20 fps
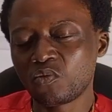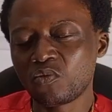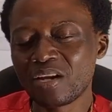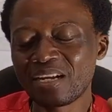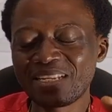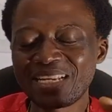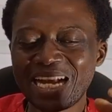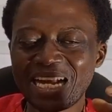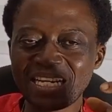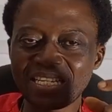
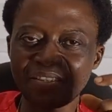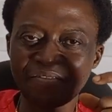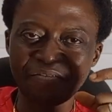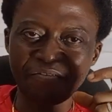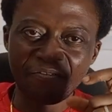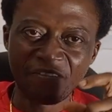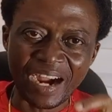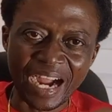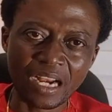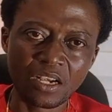when there is
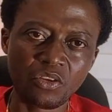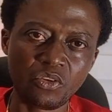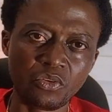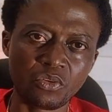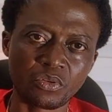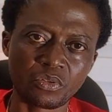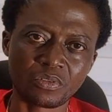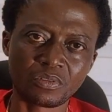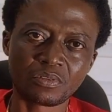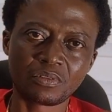
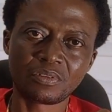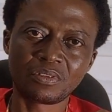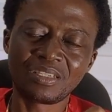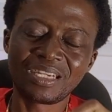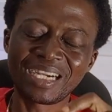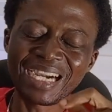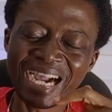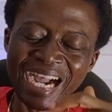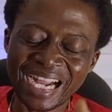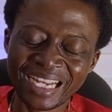value
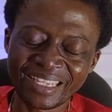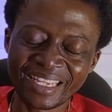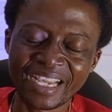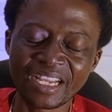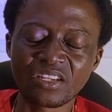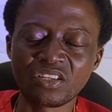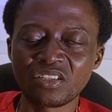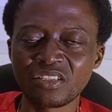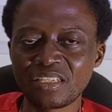added